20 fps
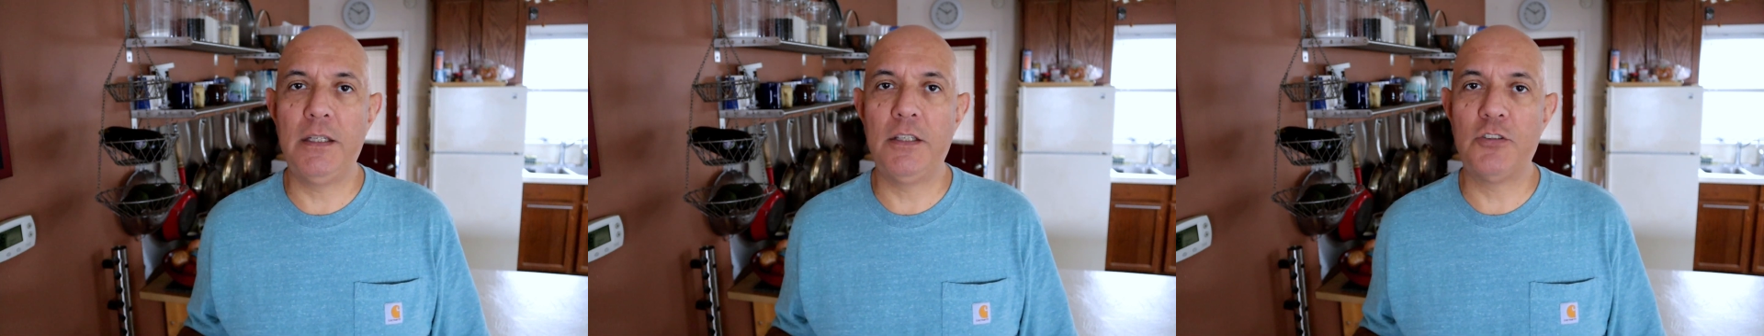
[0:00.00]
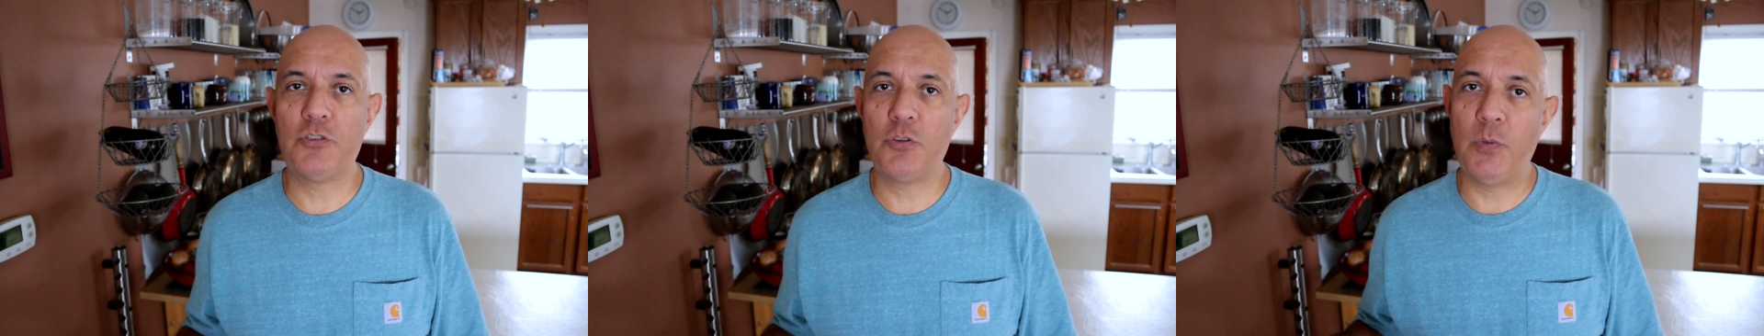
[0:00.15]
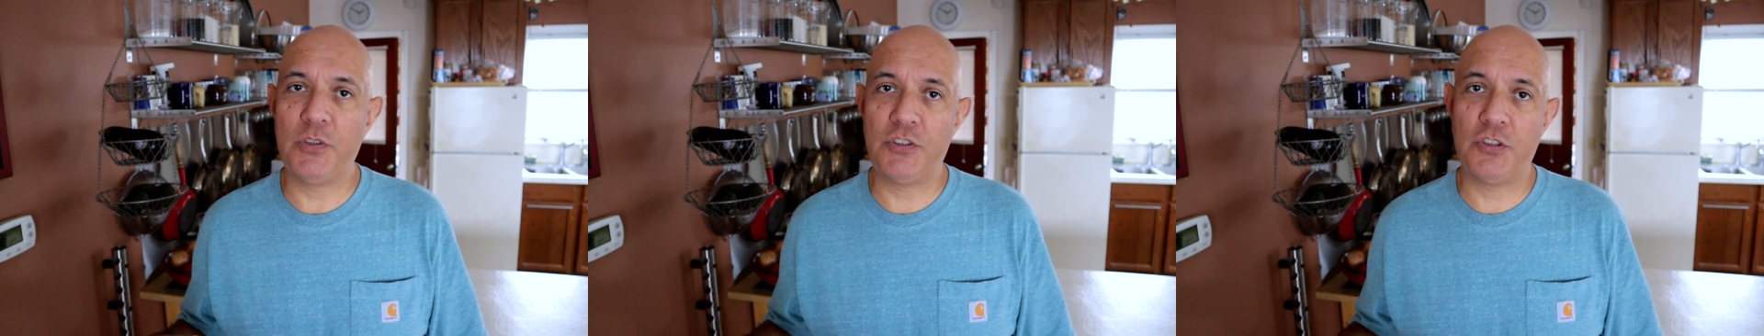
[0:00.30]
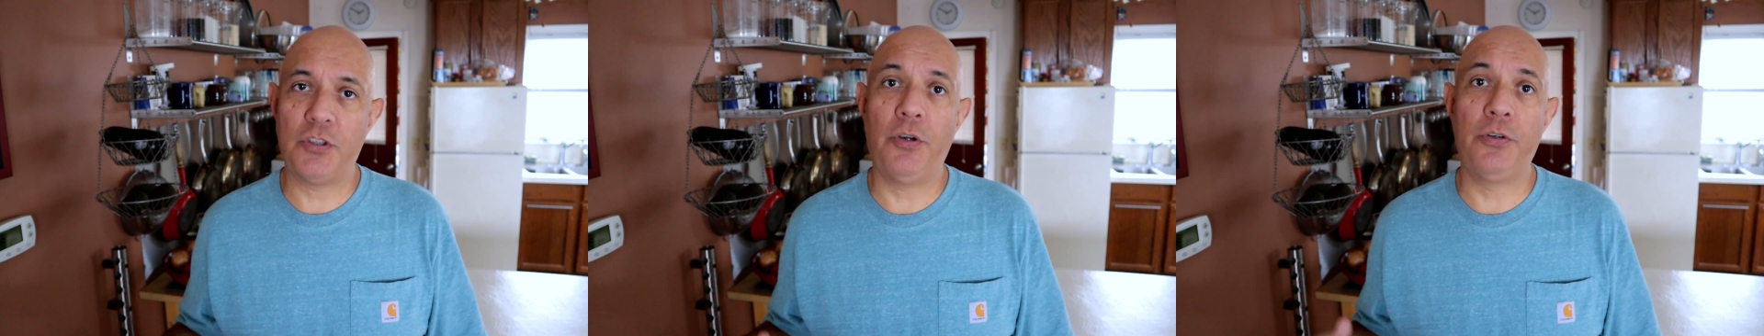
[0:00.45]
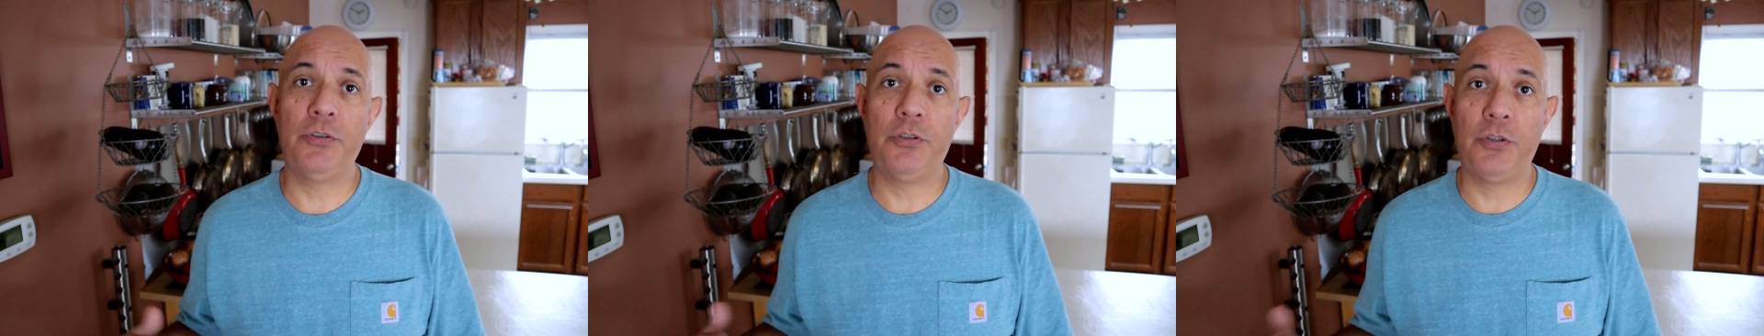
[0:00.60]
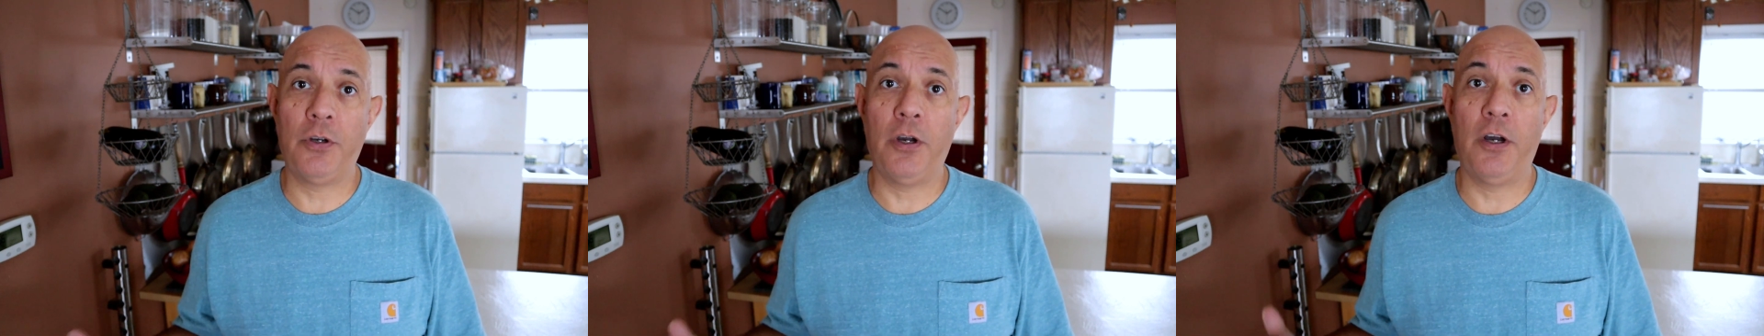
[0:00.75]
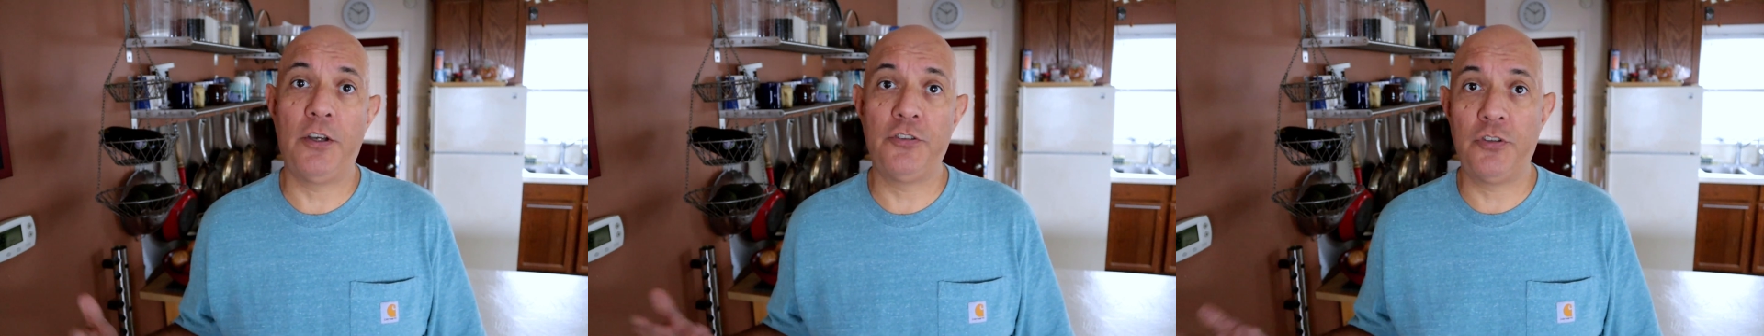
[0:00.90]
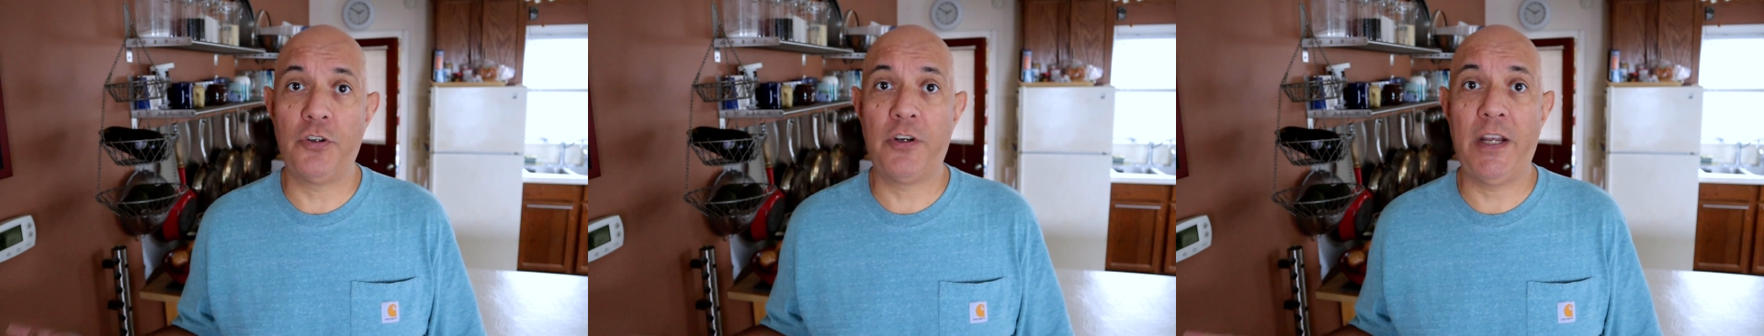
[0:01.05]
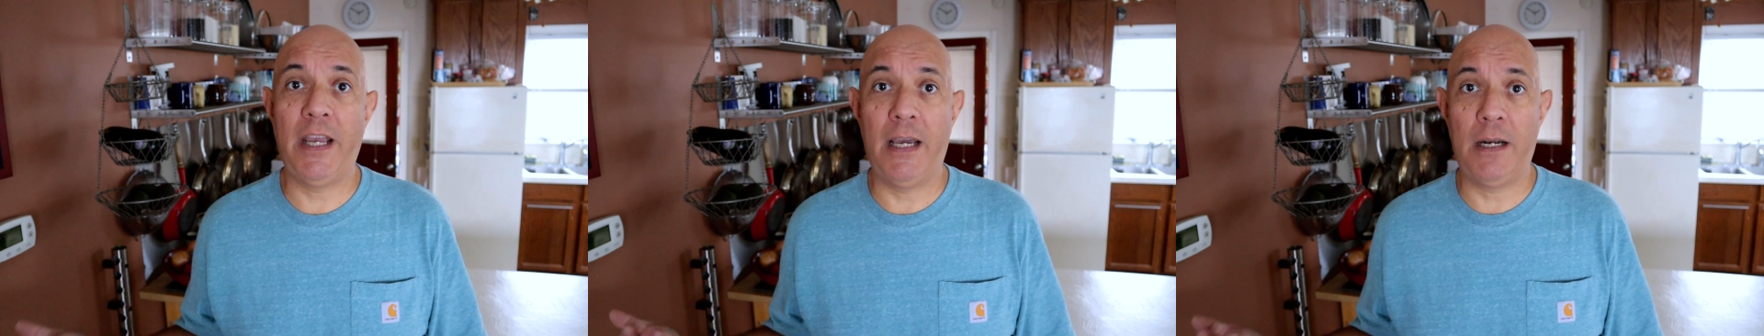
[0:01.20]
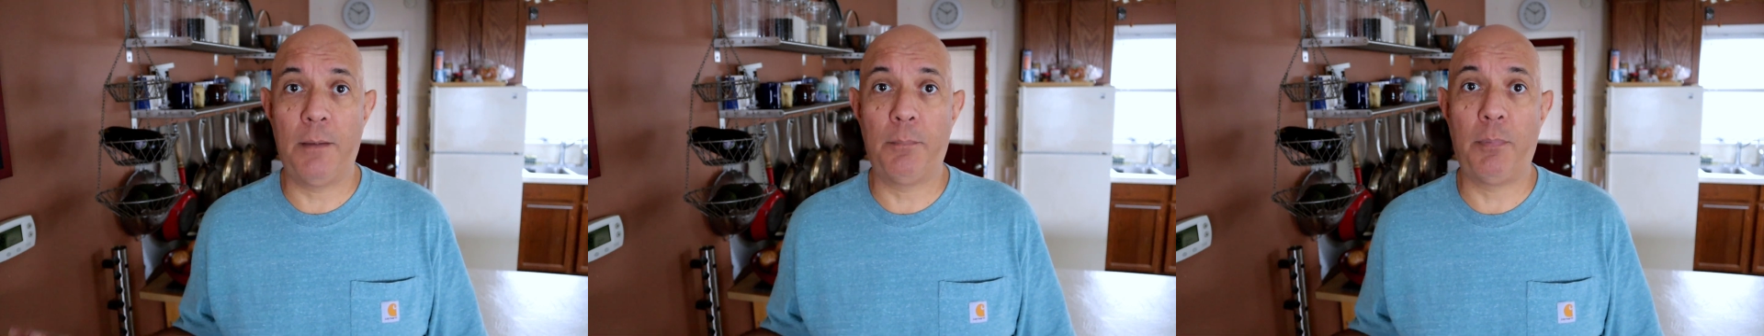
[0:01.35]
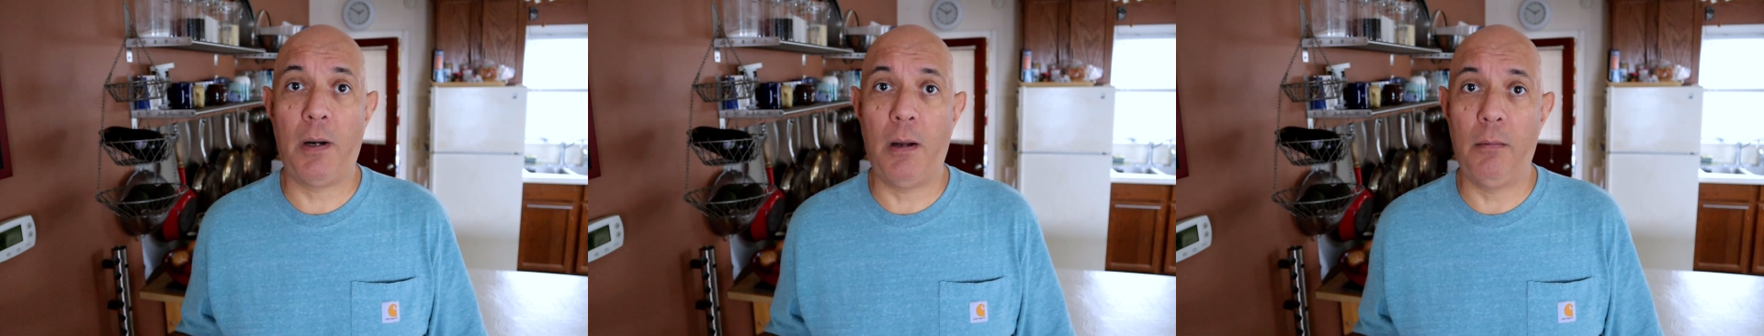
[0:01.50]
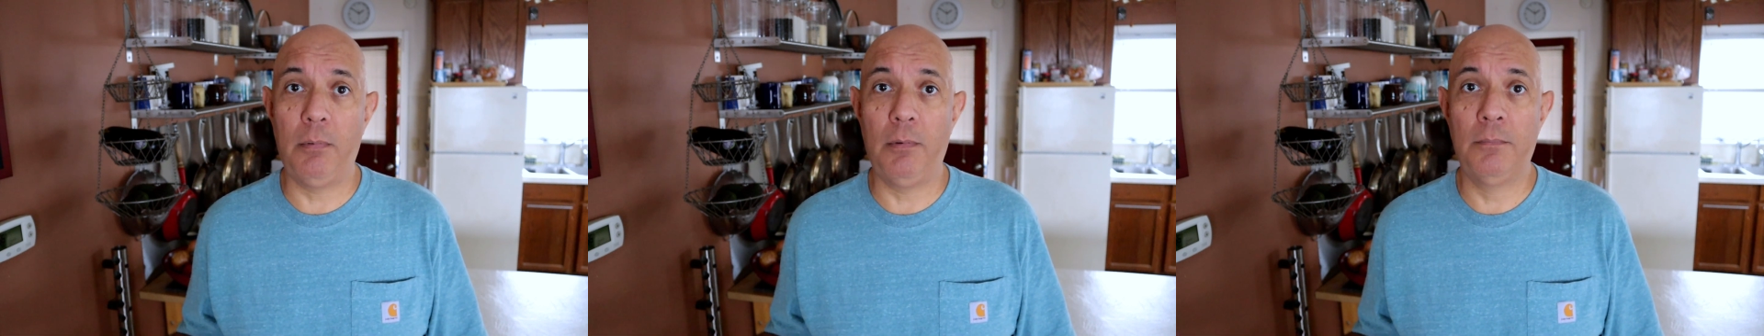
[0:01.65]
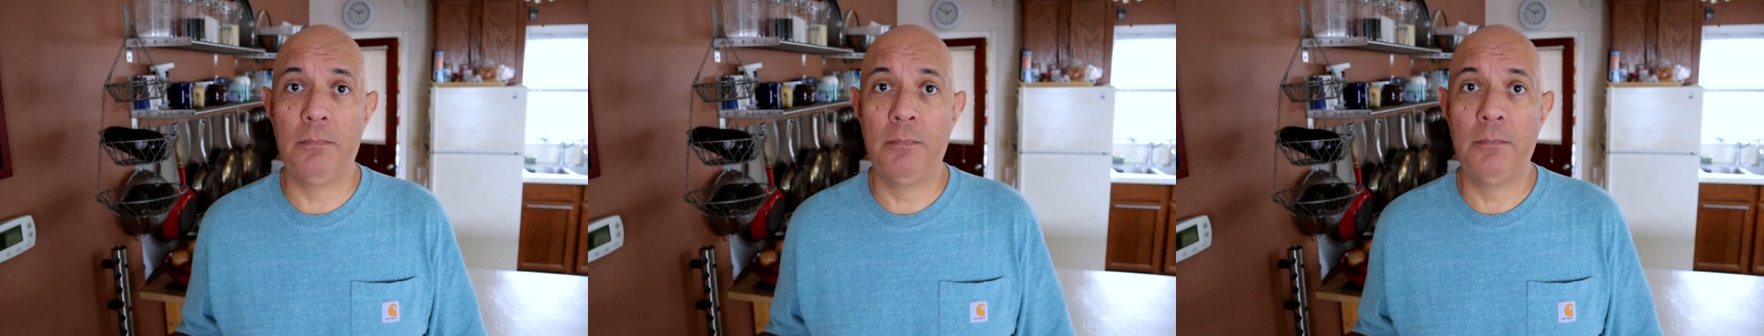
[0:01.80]
is what's going to cause your cat a
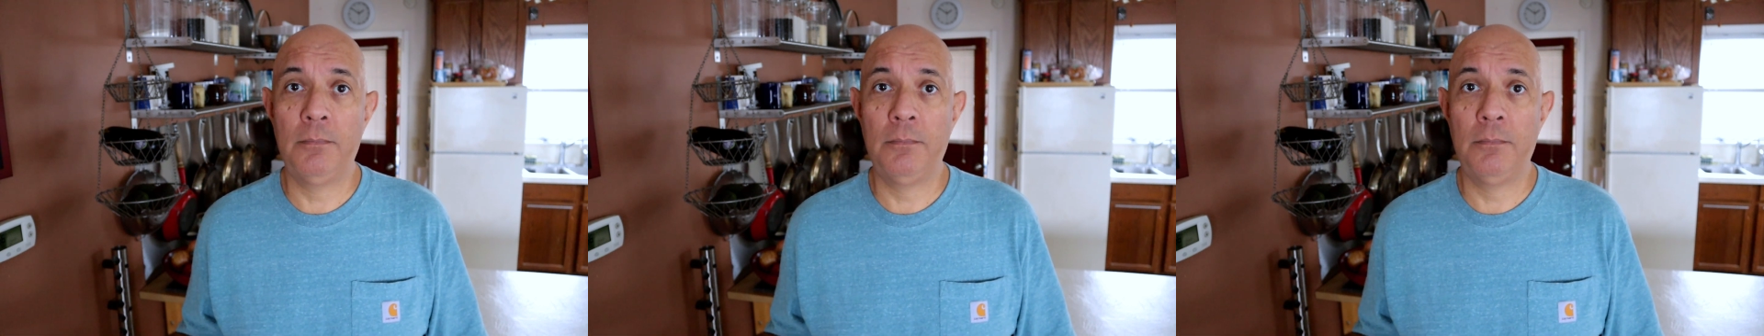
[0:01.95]
problem.